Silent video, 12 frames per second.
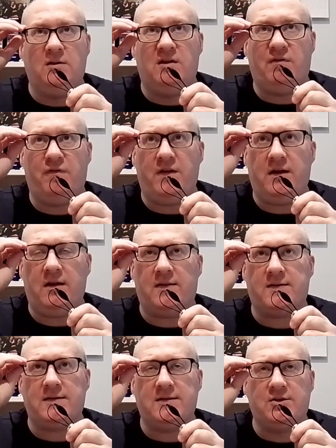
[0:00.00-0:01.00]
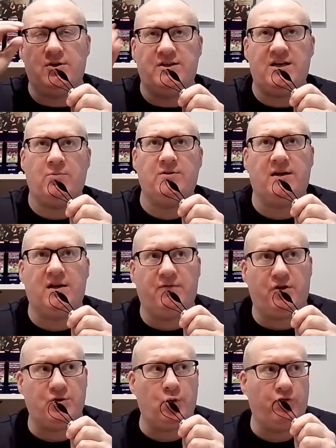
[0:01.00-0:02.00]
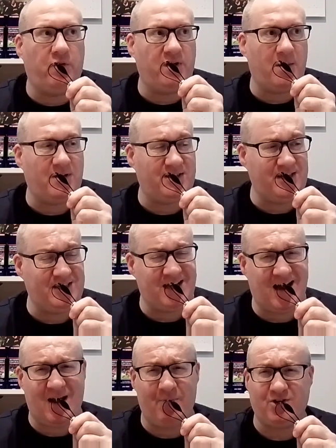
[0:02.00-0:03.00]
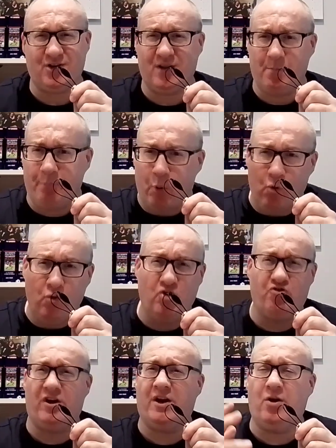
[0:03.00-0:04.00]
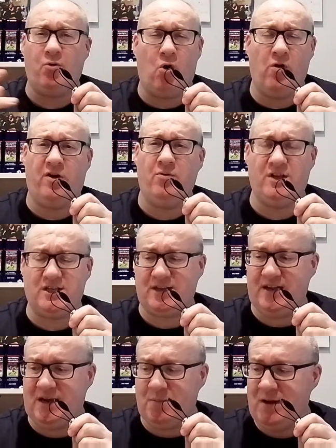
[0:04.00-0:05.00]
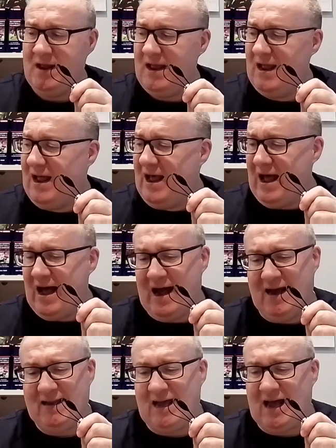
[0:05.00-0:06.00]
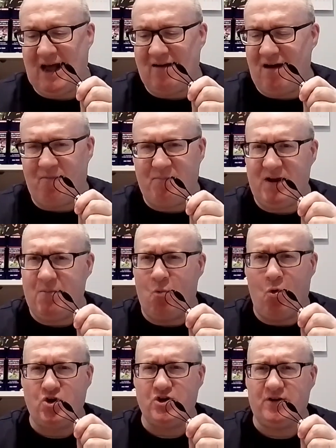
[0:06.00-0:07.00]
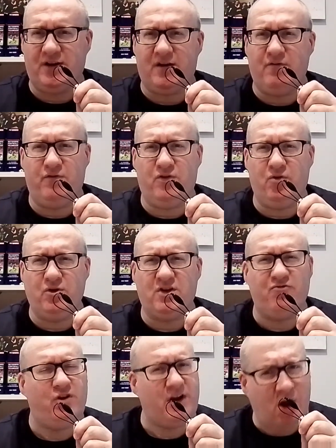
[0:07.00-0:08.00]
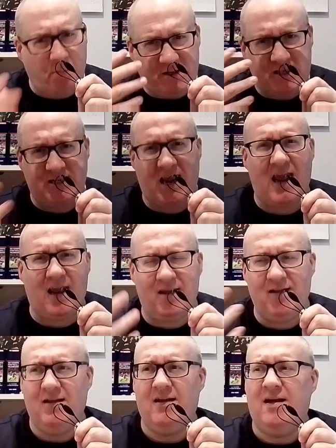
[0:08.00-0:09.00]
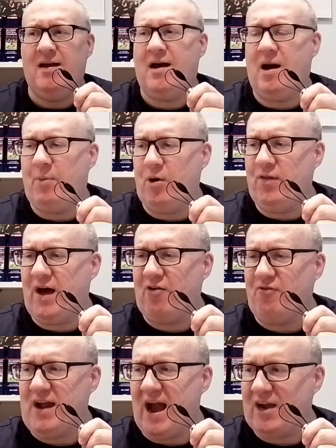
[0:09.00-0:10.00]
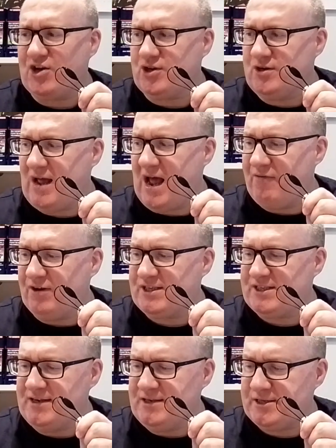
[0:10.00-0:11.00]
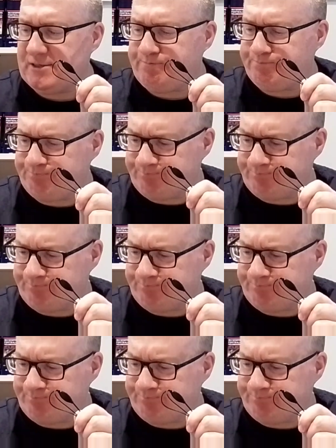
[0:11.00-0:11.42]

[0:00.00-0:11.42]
defeat to Celtic in the first Old Firm game of the season, Ibrox had the boos ringing out all around the stadium, and I've been emotionally confused and really upset about that reaction ever since.